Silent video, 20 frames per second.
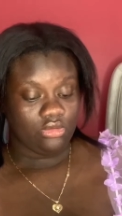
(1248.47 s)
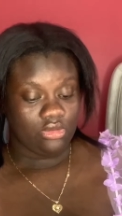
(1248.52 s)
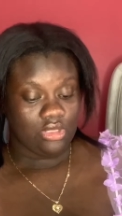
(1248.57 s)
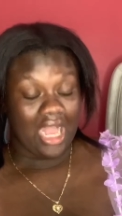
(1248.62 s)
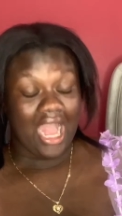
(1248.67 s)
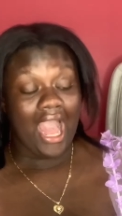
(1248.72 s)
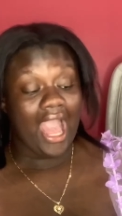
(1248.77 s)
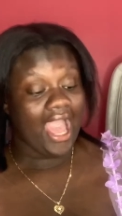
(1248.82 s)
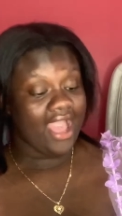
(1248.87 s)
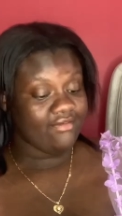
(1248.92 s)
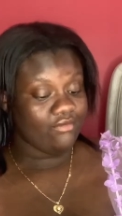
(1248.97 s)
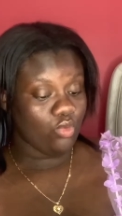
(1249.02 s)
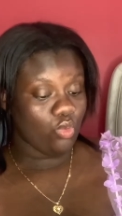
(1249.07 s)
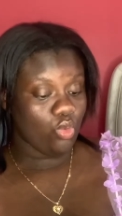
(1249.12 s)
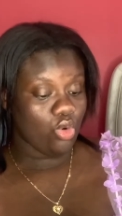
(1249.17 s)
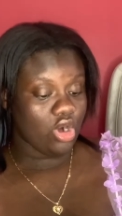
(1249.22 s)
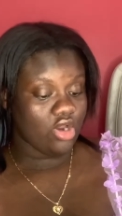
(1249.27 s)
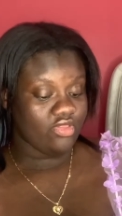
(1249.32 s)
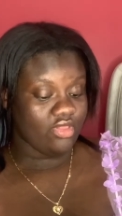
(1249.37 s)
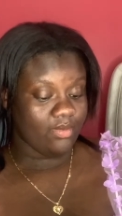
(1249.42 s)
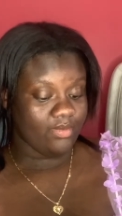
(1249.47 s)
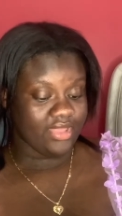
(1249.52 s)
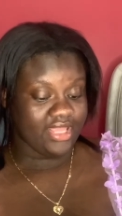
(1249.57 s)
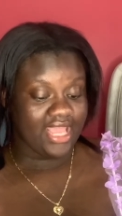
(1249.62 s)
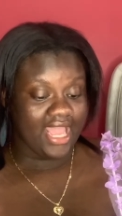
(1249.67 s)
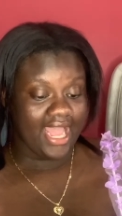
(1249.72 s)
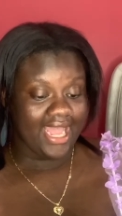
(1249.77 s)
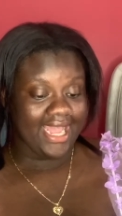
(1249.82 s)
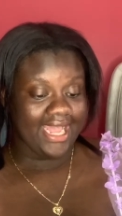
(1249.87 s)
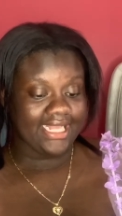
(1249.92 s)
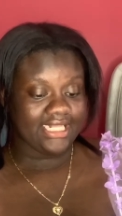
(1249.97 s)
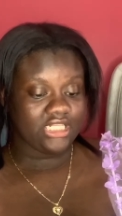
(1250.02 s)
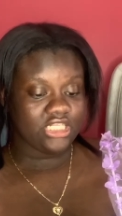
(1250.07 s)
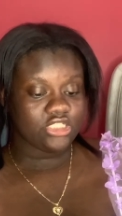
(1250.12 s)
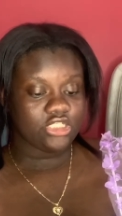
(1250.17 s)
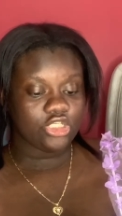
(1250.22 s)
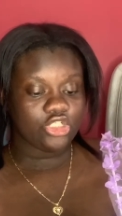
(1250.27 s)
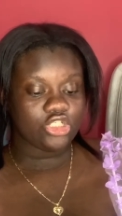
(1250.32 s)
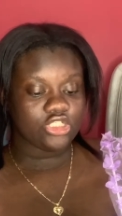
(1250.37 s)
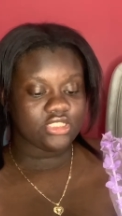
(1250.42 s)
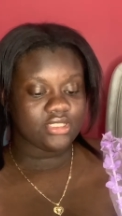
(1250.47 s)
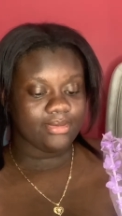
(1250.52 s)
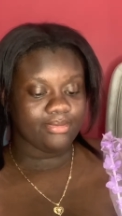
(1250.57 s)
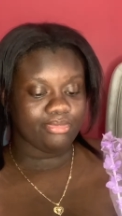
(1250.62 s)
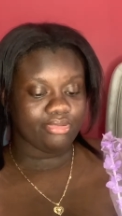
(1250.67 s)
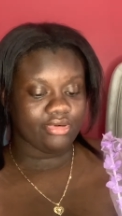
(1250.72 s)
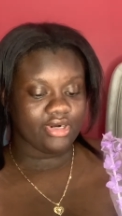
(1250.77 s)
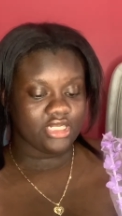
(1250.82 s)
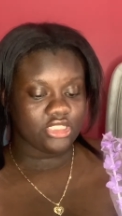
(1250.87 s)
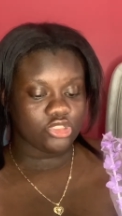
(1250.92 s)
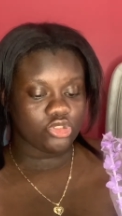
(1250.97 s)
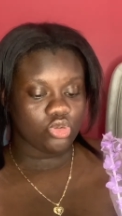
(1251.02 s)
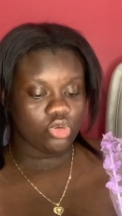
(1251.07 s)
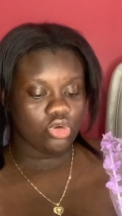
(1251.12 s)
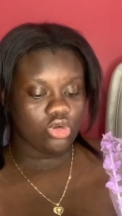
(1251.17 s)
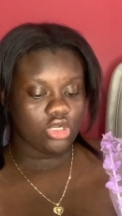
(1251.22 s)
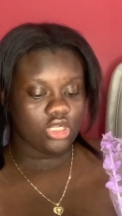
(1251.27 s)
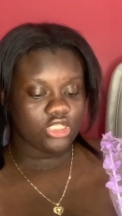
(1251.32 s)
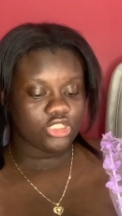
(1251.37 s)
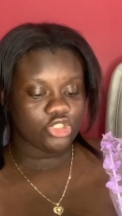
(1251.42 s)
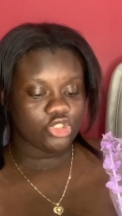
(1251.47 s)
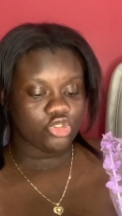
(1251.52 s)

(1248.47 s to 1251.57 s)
I haven't worn them yet. And these are just some press-ons.